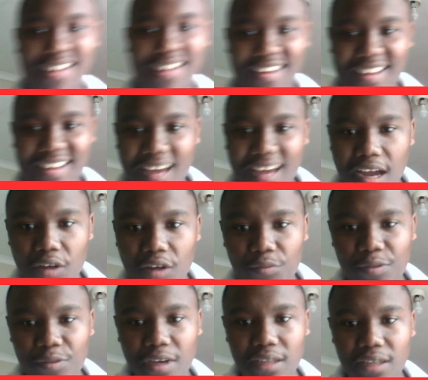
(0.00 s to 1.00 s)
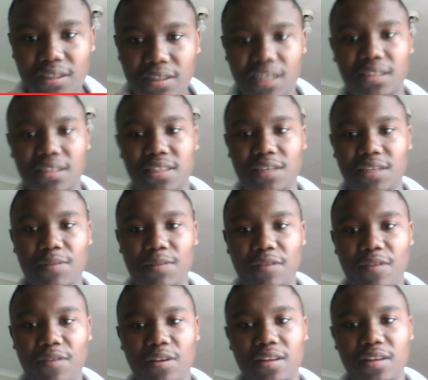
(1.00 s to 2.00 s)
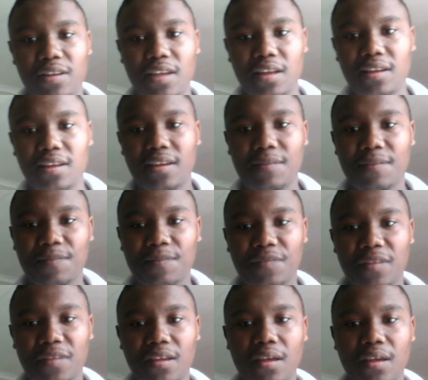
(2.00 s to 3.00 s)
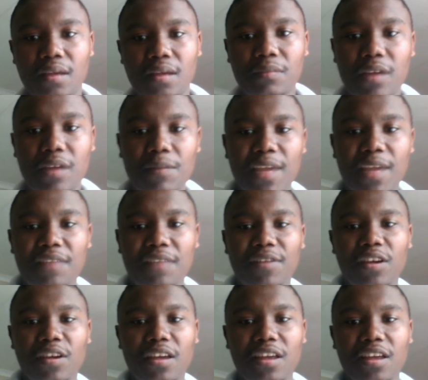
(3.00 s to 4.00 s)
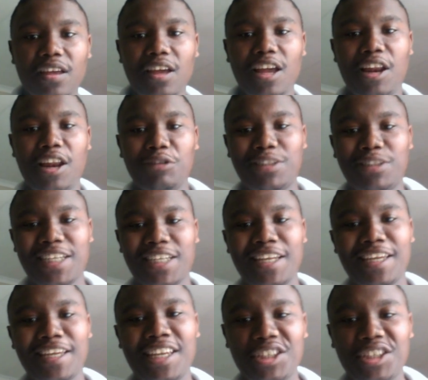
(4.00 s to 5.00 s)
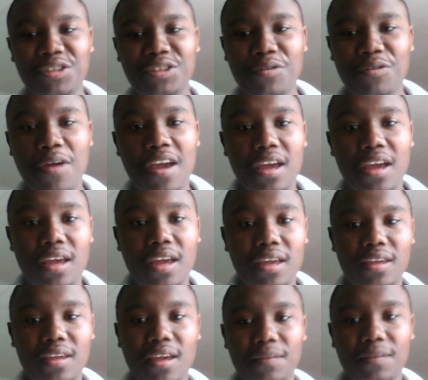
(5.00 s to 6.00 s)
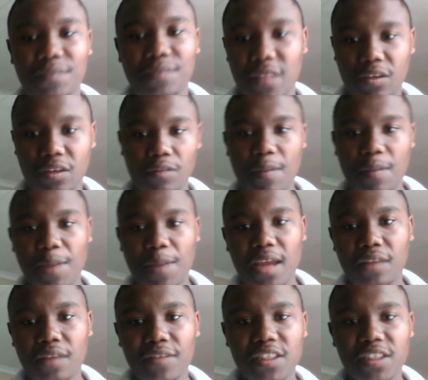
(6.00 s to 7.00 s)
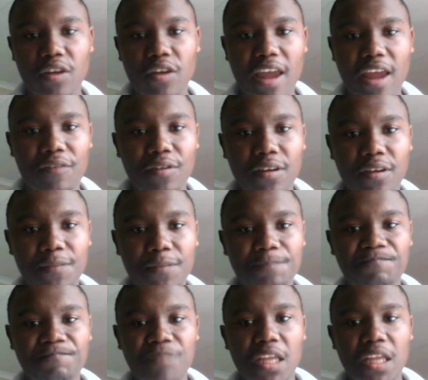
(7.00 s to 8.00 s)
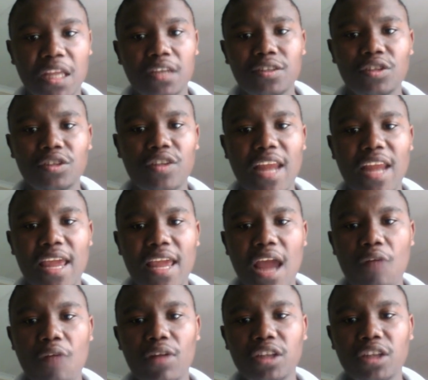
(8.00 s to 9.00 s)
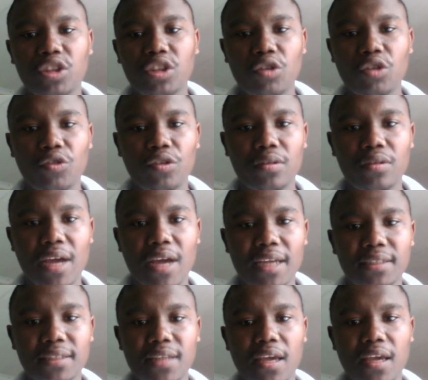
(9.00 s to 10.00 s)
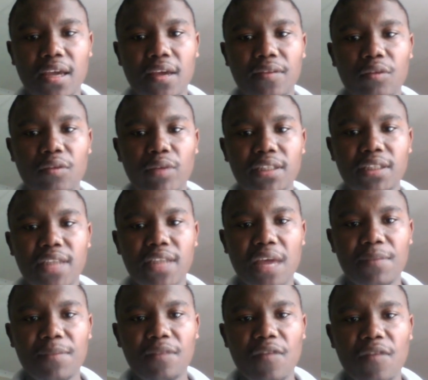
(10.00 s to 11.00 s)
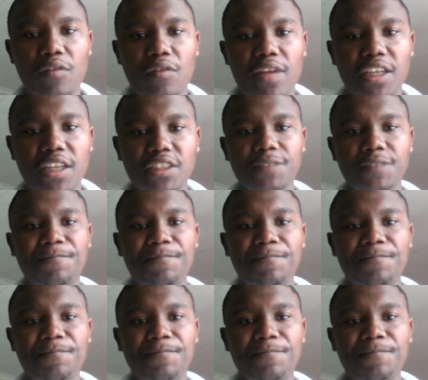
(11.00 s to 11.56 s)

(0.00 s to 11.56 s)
I hope you guys can see me very clearly. Currently having a load shedding issue here. Remember, I live in South Africa. So today, I want to show you guys the Queen's Gambit variation,